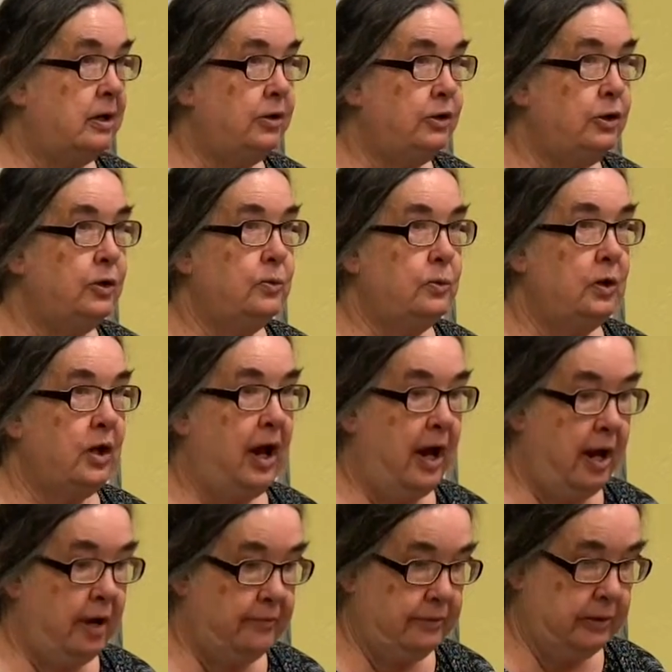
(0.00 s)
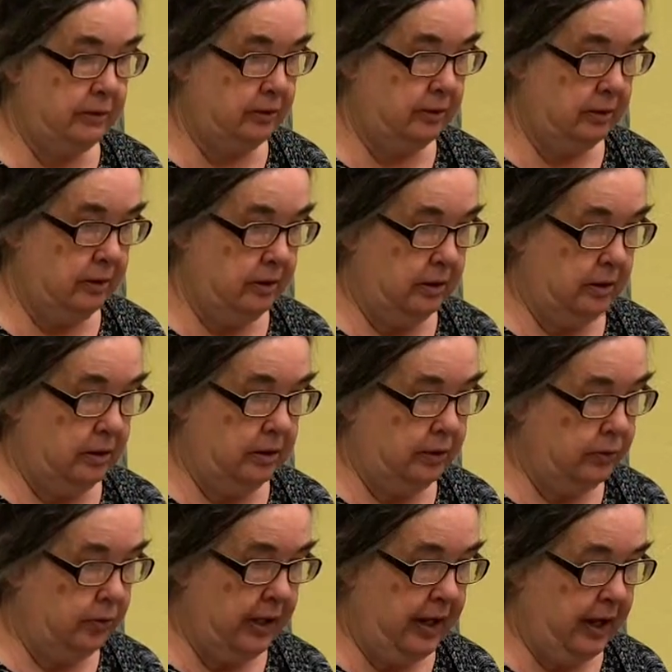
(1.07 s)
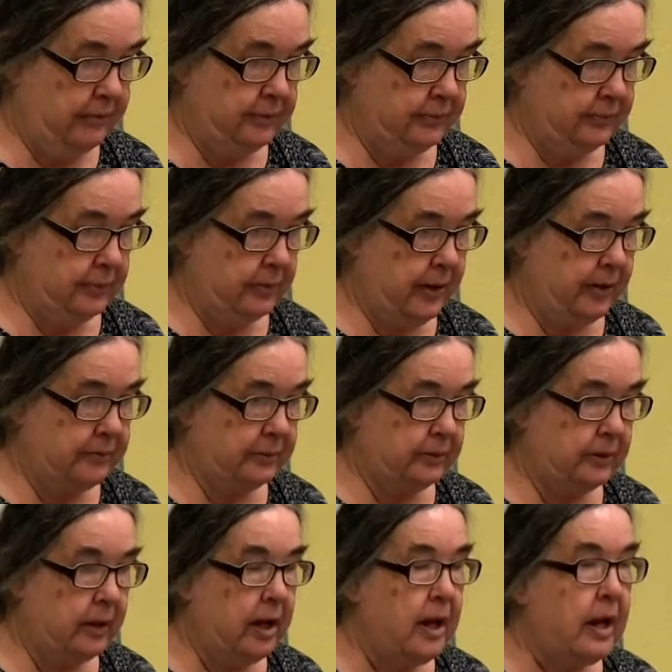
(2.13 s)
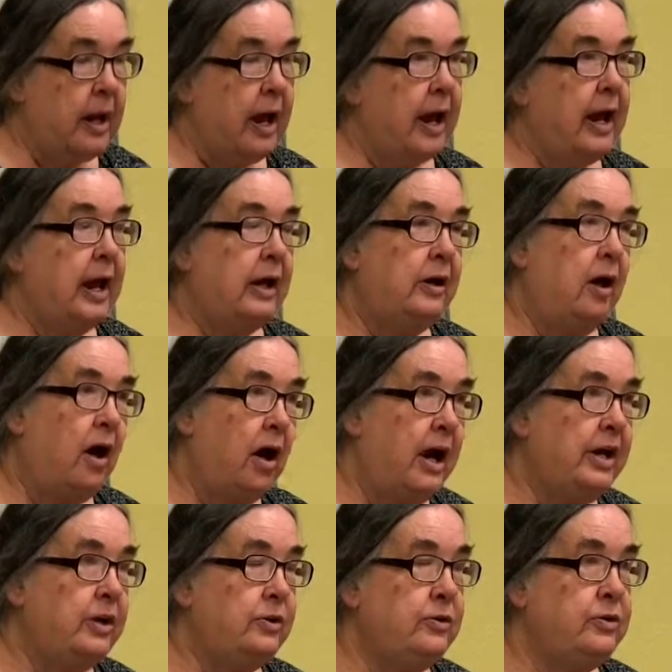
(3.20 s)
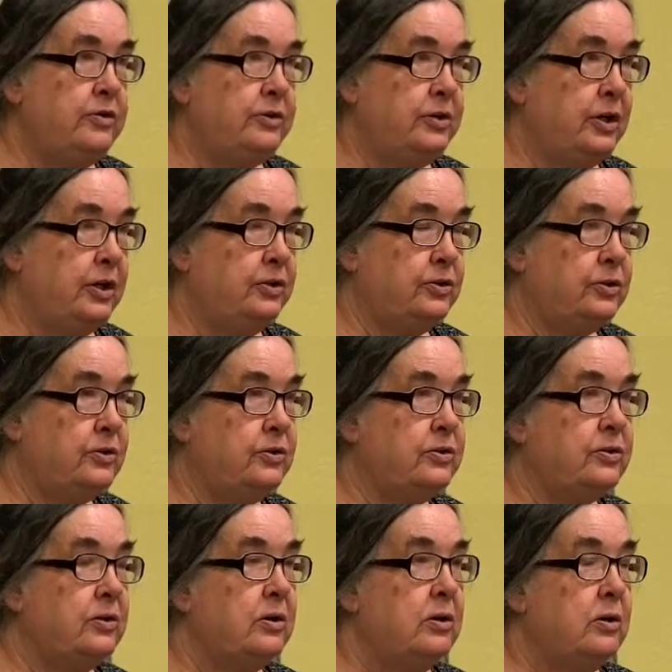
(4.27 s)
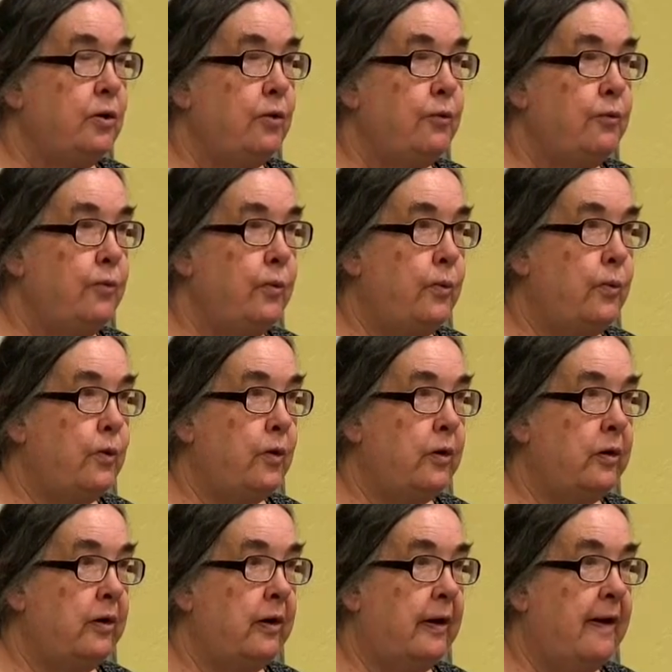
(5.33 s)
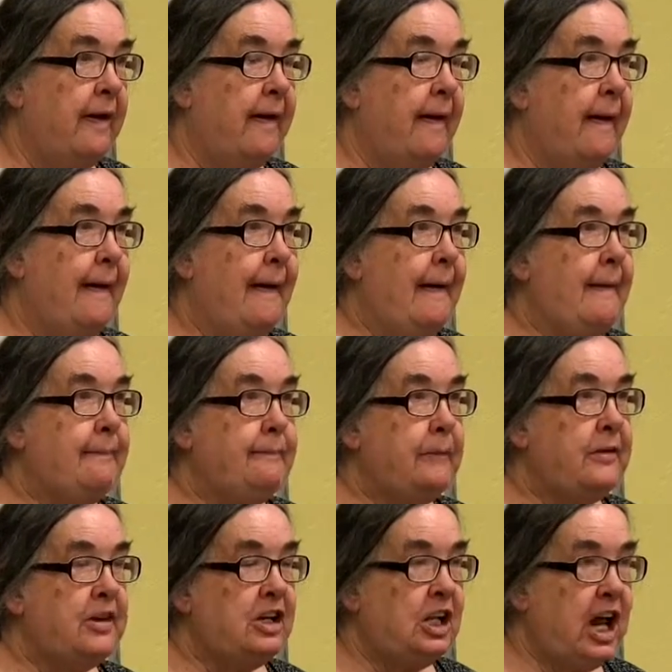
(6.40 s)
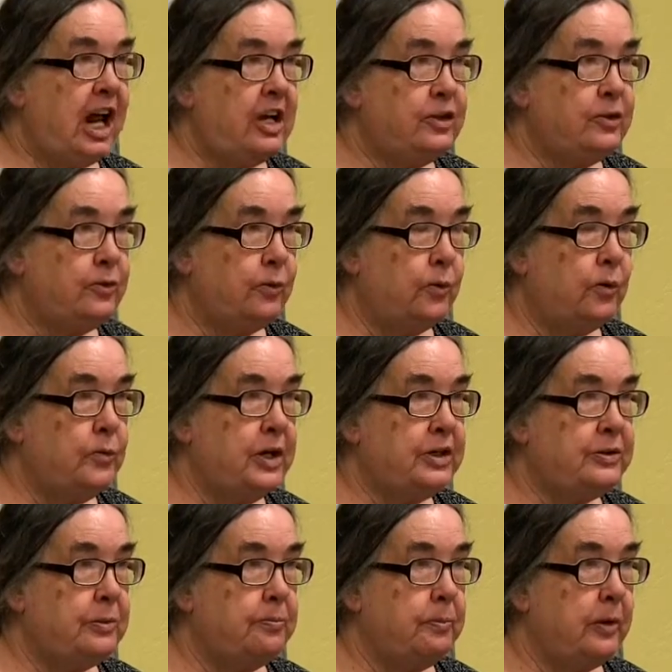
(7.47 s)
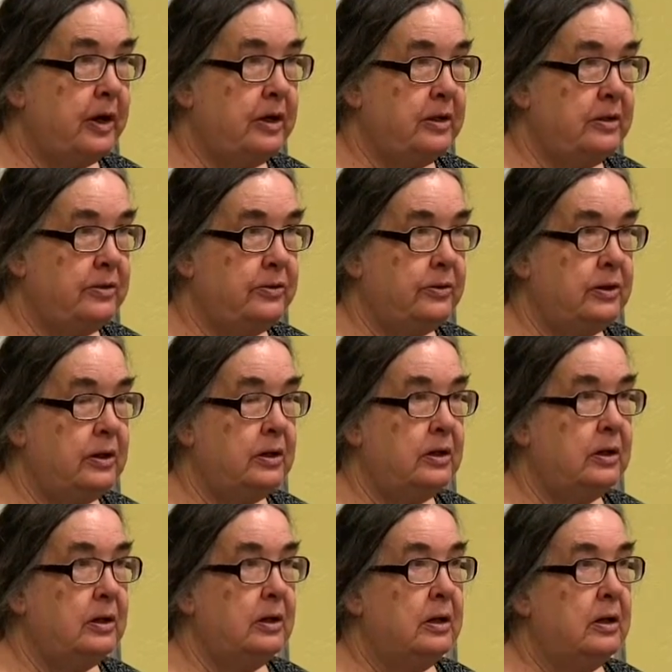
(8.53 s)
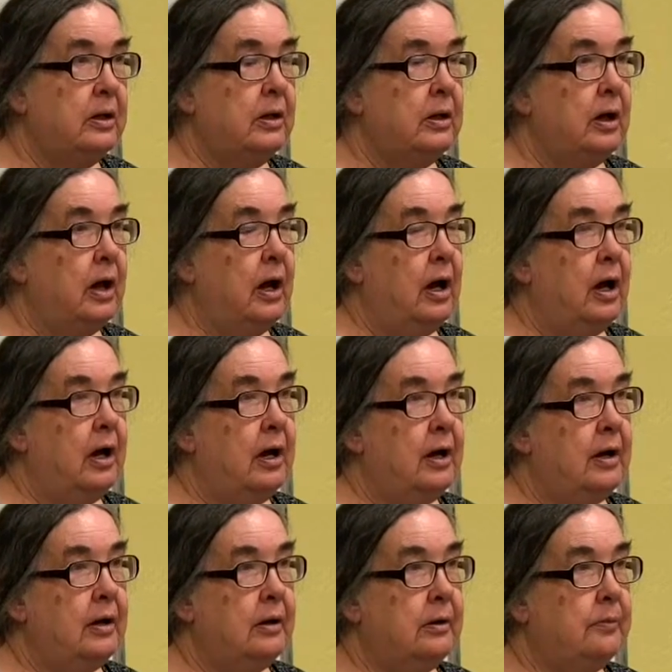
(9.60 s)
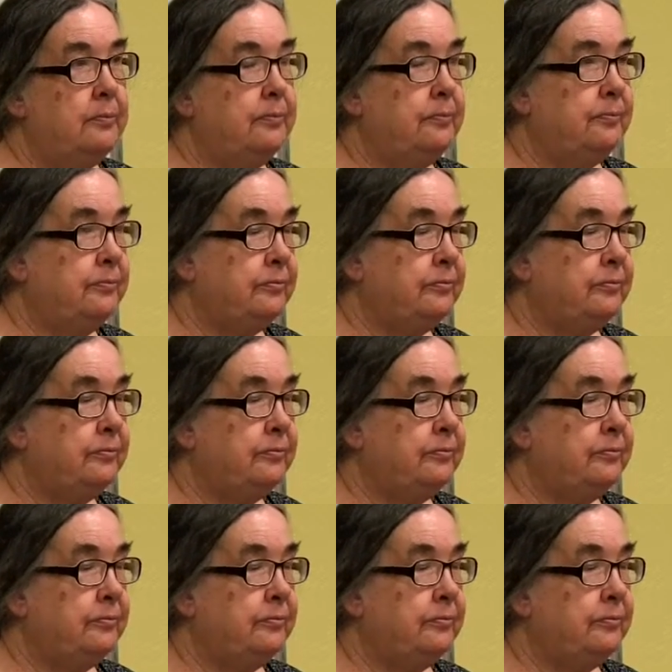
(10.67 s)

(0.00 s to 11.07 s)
you'll have it forever. And I use tinctures for the last 4 weeks of pregnancy, and